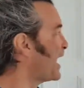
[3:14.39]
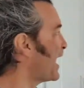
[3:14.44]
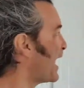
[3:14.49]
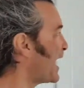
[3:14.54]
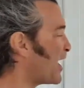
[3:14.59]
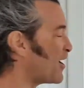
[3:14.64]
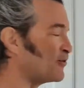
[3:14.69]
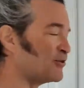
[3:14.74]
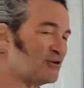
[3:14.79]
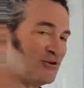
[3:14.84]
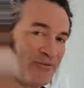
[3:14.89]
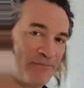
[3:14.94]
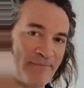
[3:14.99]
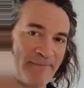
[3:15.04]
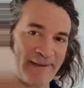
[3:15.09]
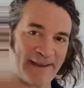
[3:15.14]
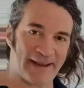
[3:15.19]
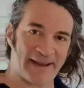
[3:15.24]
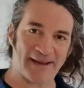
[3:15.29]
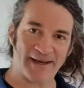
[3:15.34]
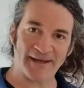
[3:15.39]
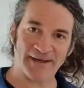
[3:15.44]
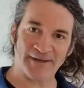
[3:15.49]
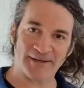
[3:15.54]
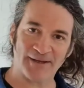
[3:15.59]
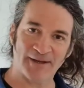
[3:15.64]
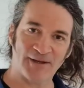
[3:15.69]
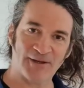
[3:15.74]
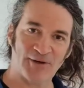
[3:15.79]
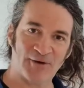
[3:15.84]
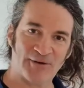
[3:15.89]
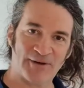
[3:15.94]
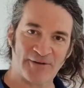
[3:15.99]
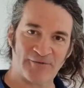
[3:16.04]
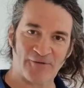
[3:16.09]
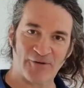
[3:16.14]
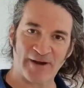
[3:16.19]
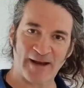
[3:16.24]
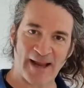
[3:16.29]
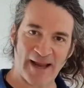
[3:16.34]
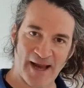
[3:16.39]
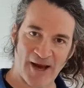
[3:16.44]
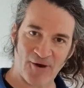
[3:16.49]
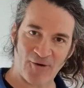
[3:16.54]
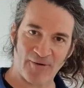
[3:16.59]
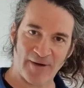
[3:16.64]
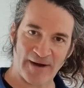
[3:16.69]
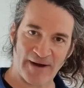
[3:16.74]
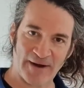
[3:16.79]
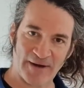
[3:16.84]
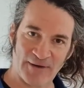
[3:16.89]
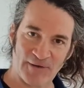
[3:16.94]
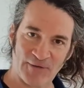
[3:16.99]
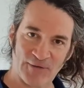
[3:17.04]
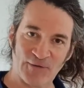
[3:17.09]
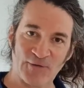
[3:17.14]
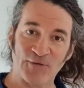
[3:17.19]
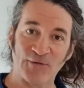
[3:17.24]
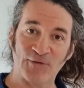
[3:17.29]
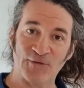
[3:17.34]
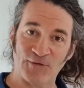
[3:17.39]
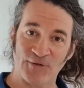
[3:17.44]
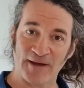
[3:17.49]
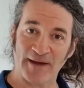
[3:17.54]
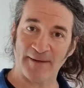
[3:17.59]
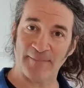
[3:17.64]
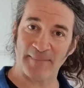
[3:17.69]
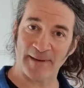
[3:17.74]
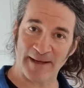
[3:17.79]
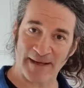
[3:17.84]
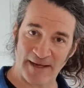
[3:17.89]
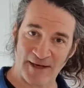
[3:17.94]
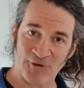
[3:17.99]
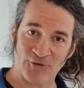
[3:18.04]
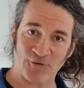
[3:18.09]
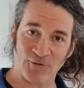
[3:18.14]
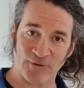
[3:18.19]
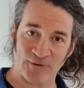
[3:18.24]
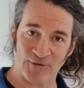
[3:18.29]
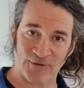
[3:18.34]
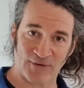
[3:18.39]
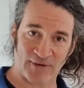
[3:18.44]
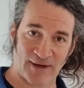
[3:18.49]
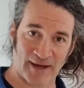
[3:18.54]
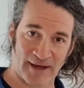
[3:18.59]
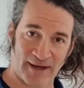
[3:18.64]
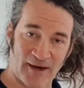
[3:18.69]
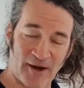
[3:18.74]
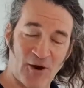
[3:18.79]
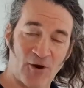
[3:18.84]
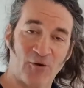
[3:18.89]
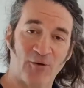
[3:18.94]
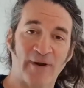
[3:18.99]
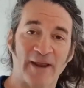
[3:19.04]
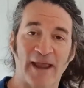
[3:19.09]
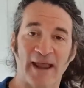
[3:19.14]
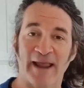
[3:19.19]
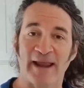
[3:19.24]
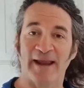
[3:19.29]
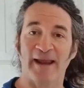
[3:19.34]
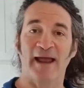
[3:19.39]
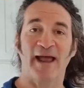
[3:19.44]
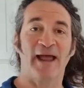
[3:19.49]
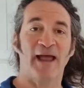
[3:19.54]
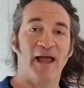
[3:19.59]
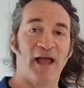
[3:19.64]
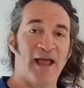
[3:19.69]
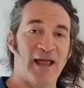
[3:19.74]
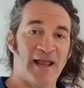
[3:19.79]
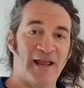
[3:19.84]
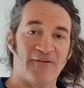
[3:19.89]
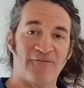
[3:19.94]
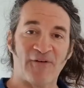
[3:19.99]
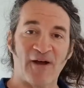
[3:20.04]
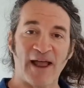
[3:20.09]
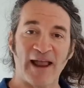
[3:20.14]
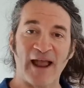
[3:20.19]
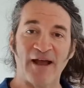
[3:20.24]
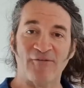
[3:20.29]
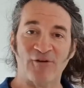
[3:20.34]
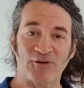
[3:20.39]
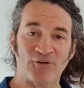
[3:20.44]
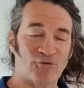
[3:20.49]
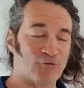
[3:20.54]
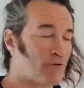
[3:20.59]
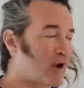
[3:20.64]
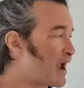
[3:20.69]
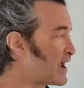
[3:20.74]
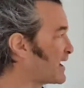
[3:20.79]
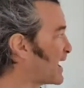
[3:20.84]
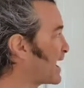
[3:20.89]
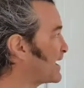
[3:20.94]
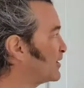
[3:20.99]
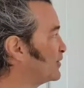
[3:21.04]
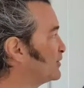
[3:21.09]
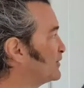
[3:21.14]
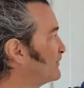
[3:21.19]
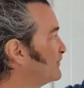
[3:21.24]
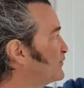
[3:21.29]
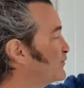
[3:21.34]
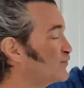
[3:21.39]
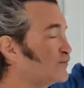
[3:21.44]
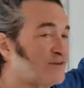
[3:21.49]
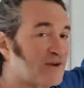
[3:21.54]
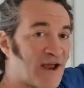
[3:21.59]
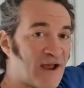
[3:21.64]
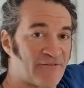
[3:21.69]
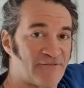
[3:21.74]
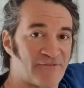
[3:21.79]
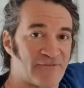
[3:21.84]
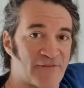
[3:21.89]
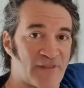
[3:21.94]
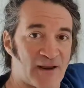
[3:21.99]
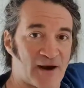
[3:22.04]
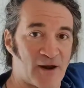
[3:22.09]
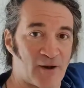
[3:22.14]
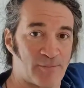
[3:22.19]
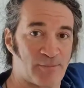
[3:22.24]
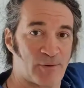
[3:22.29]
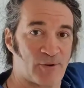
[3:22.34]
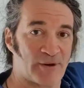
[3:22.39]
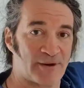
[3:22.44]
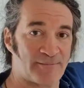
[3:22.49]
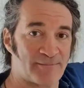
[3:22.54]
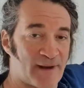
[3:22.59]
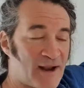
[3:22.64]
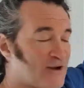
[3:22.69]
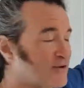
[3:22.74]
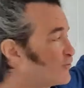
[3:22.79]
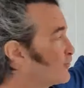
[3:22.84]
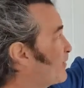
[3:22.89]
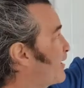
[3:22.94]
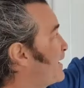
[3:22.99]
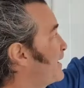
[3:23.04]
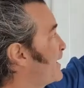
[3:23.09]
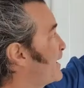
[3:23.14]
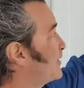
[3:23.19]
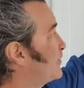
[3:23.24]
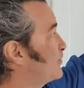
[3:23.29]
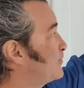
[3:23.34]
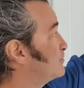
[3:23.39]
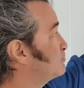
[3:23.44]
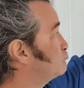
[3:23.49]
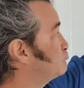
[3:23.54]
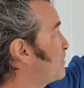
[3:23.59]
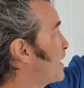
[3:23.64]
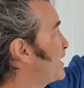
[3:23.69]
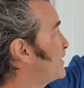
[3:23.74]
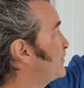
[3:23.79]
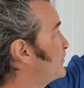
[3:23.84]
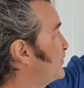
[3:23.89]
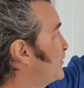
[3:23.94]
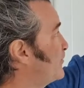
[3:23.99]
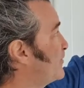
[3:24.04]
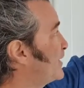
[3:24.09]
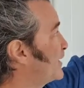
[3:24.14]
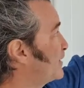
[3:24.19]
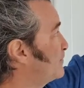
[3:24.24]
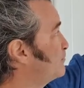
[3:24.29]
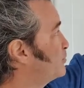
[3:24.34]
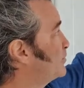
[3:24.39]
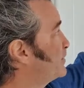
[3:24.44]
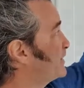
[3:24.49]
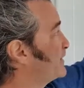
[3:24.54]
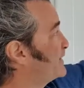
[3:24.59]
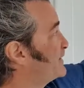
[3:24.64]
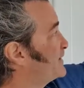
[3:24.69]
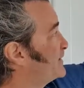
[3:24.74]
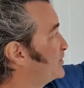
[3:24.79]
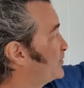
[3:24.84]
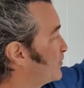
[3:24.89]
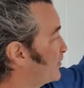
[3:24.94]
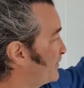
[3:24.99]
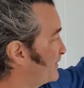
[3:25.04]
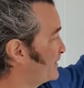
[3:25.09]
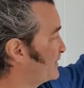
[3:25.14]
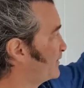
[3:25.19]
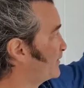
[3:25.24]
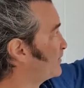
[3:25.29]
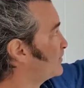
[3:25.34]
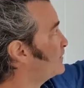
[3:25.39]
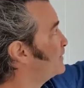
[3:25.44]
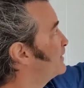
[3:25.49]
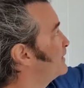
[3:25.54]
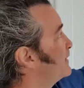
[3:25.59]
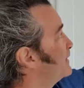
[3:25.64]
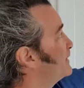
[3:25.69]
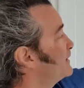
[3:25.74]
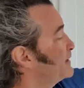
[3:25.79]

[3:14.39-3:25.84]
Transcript: How do you make your different areas seem interesting? Okay, if I have a triangle of stuff, then I'll put my triangle, I don't know, I can put it here or here.